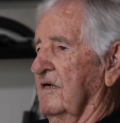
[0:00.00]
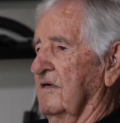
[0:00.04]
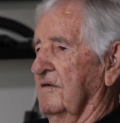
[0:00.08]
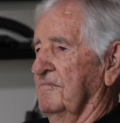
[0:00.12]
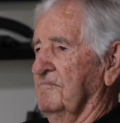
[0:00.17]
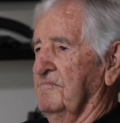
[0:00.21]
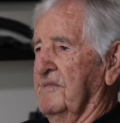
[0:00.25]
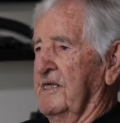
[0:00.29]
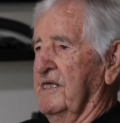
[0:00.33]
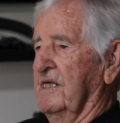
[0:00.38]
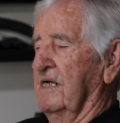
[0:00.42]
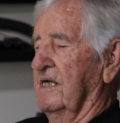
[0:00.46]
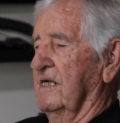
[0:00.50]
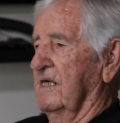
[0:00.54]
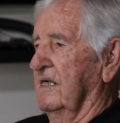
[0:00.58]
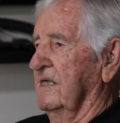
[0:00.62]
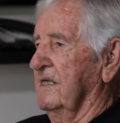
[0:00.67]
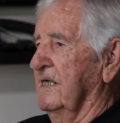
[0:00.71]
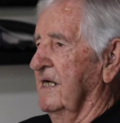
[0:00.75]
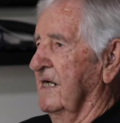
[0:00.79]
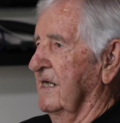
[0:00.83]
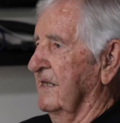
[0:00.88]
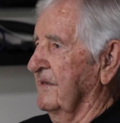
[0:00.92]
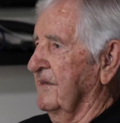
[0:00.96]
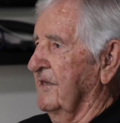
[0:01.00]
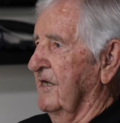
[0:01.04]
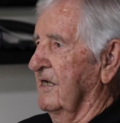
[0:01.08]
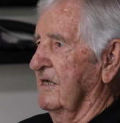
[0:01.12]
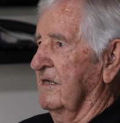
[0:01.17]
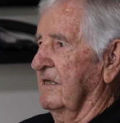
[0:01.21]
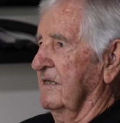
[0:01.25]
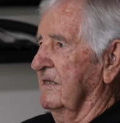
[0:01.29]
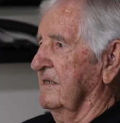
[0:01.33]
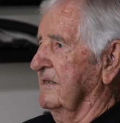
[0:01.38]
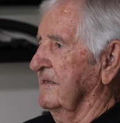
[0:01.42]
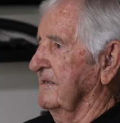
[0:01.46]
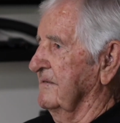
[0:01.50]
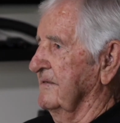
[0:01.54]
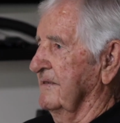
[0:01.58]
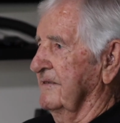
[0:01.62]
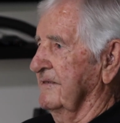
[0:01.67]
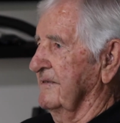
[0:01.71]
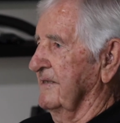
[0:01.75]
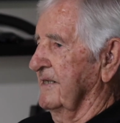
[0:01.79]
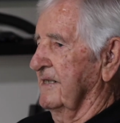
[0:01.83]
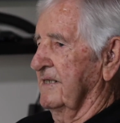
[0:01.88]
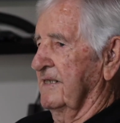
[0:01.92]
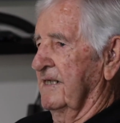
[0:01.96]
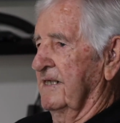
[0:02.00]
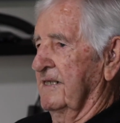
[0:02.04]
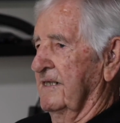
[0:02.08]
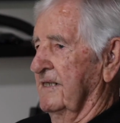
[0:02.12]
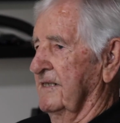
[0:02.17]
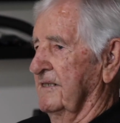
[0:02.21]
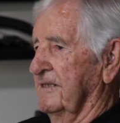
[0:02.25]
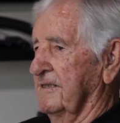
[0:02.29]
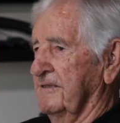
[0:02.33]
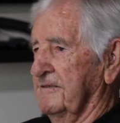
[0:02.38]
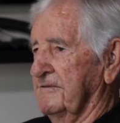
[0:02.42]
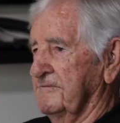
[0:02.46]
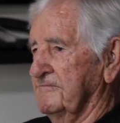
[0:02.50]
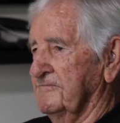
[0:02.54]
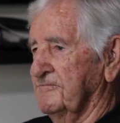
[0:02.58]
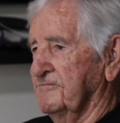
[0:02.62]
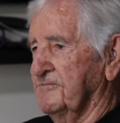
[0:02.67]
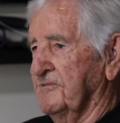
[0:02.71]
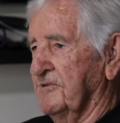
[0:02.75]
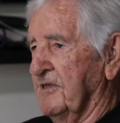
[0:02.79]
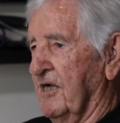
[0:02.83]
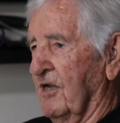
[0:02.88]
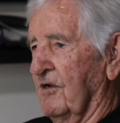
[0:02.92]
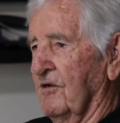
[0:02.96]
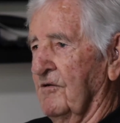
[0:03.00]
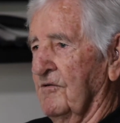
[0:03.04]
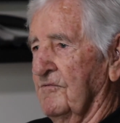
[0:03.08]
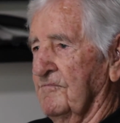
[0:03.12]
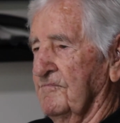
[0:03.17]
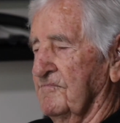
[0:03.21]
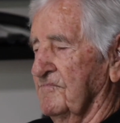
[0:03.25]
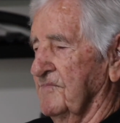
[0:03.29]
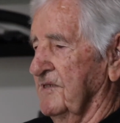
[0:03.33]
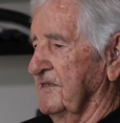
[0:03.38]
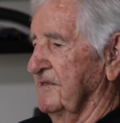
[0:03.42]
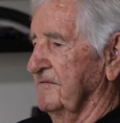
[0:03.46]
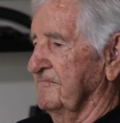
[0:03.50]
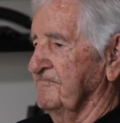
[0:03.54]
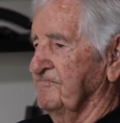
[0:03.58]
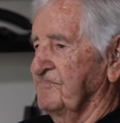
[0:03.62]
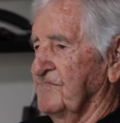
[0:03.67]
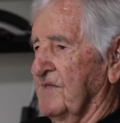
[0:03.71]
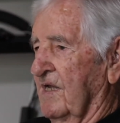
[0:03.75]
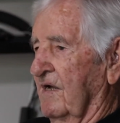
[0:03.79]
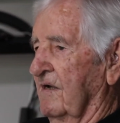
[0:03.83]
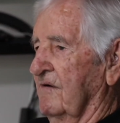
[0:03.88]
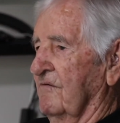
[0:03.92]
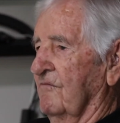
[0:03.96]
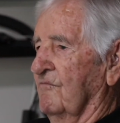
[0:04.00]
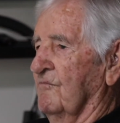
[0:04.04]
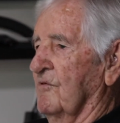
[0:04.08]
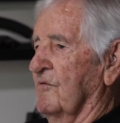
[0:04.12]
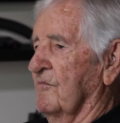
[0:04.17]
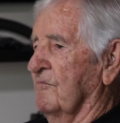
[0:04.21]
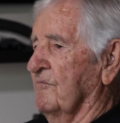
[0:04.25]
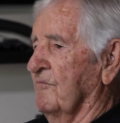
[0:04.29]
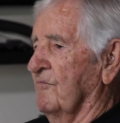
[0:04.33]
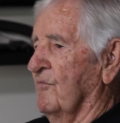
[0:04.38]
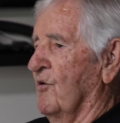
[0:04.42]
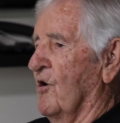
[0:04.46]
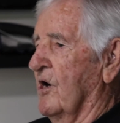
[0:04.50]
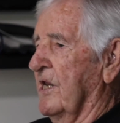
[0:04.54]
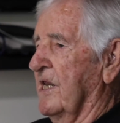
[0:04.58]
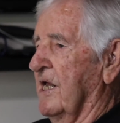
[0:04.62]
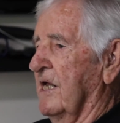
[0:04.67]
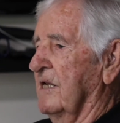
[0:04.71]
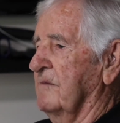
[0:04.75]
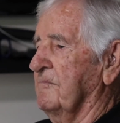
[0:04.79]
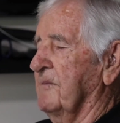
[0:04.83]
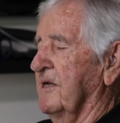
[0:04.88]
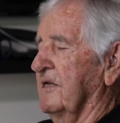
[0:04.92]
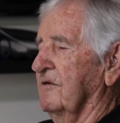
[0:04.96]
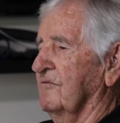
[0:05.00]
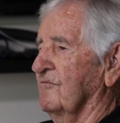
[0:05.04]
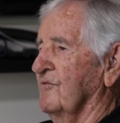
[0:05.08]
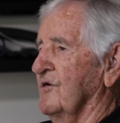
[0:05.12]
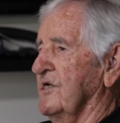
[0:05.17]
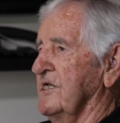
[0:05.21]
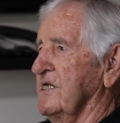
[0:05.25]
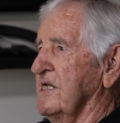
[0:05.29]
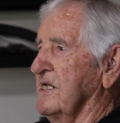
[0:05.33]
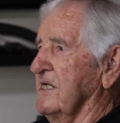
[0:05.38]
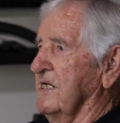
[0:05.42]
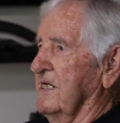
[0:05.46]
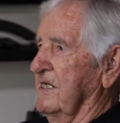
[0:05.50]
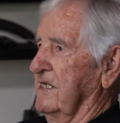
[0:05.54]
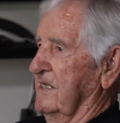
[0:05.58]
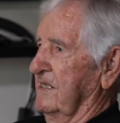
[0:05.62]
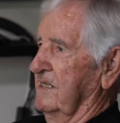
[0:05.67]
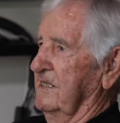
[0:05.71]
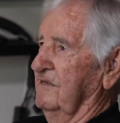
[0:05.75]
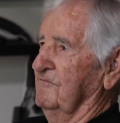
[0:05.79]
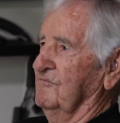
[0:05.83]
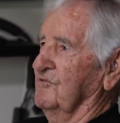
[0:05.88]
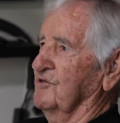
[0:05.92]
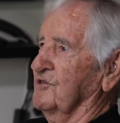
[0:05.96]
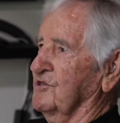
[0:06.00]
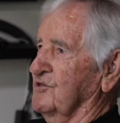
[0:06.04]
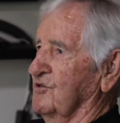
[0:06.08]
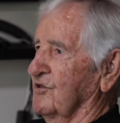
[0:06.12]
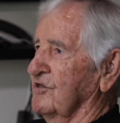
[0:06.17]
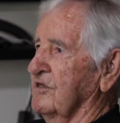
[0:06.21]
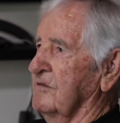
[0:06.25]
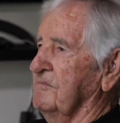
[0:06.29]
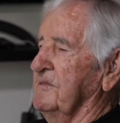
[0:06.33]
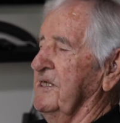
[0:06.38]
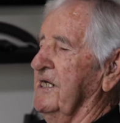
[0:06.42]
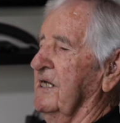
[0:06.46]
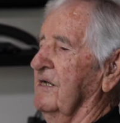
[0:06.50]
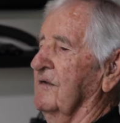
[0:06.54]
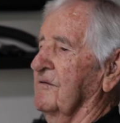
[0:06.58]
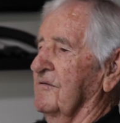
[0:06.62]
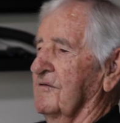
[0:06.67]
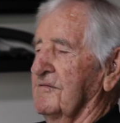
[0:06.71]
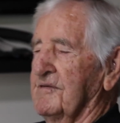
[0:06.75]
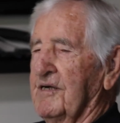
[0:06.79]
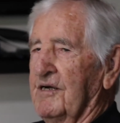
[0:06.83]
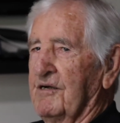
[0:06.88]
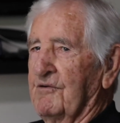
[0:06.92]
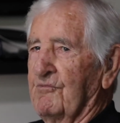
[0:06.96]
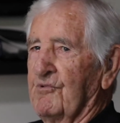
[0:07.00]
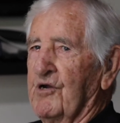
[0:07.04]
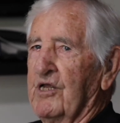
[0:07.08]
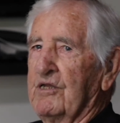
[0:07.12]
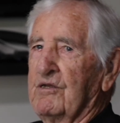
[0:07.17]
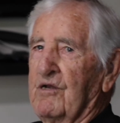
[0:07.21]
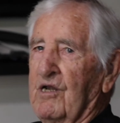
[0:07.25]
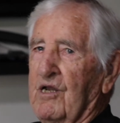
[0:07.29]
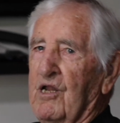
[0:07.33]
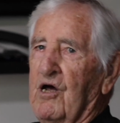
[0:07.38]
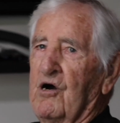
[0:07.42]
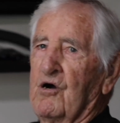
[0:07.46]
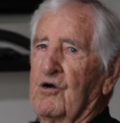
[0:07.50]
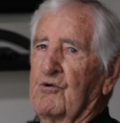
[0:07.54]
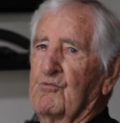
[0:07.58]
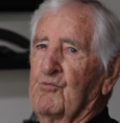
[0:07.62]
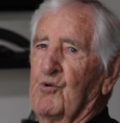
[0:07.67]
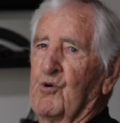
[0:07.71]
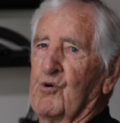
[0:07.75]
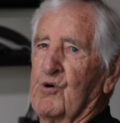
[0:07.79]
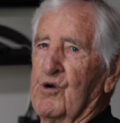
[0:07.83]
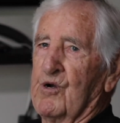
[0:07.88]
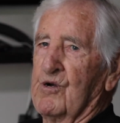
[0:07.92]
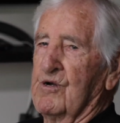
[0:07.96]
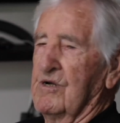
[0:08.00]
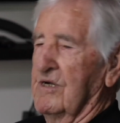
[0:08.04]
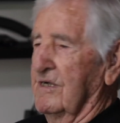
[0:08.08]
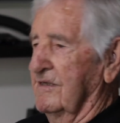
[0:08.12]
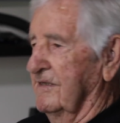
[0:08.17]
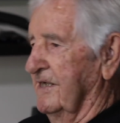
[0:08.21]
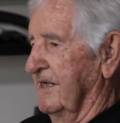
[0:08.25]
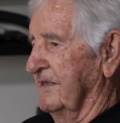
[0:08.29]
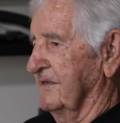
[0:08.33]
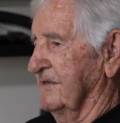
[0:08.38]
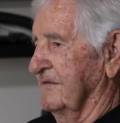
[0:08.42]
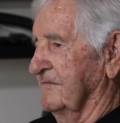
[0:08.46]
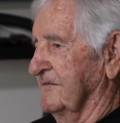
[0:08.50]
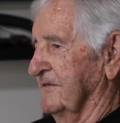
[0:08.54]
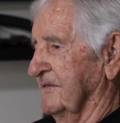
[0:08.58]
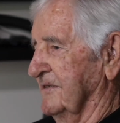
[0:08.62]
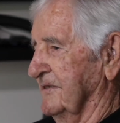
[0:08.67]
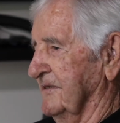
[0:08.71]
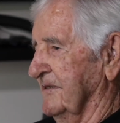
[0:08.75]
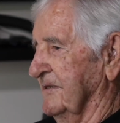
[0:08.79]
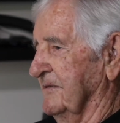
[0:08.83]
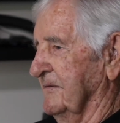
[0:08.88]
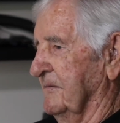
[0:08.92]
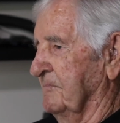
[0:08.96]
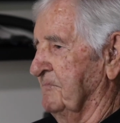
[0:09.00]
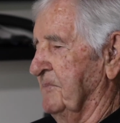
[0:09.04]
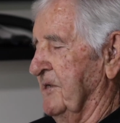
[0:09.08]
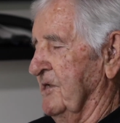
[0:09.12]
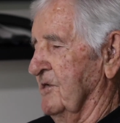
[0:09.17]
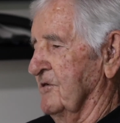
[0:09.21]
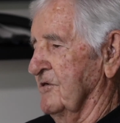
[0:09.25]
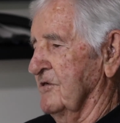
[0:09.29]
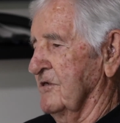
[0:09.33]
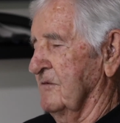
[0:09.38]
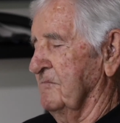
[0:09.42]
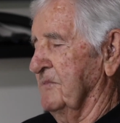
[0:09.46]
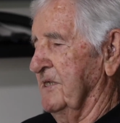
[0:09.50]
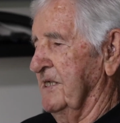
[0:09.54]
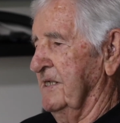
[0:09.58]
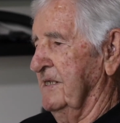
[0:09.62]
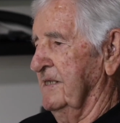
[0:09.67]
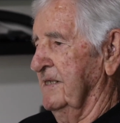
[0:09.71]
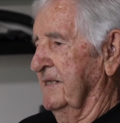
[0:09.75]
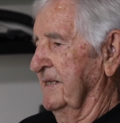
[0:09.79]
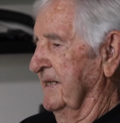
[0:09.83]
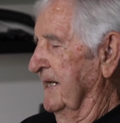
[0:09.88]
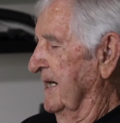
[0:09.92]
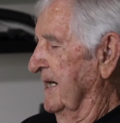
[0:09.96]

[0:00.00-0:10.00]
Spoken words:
Immediately I thought, well, from what I'd been reading, it was going to be a rather long war, it appeared to be.